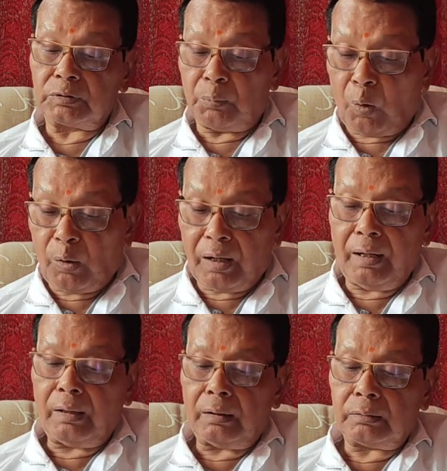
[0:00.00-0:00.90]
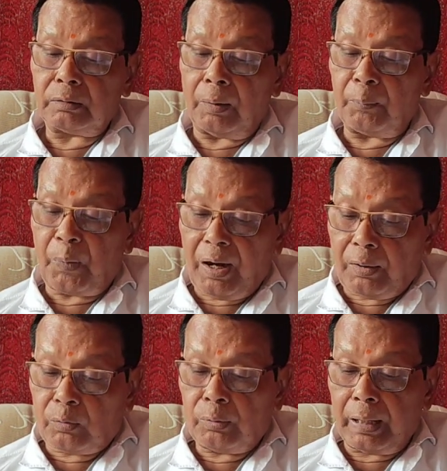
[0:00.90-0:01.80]
smaller
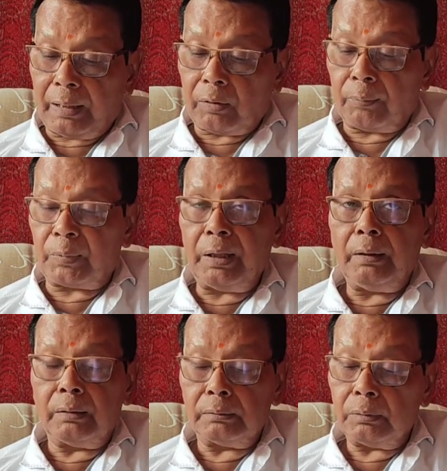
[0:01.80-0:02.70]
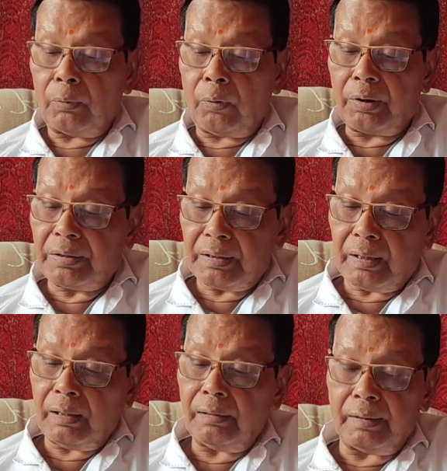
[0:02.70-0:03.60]
compared to that of the
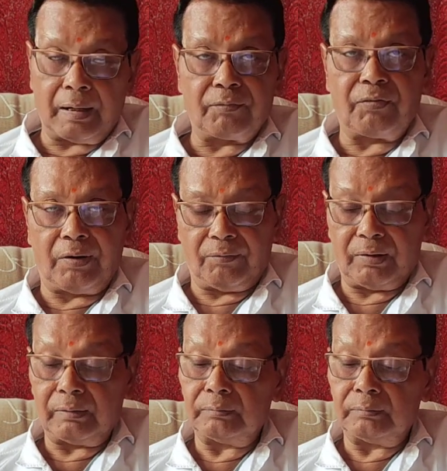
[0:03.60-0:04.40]
original nerve fiber.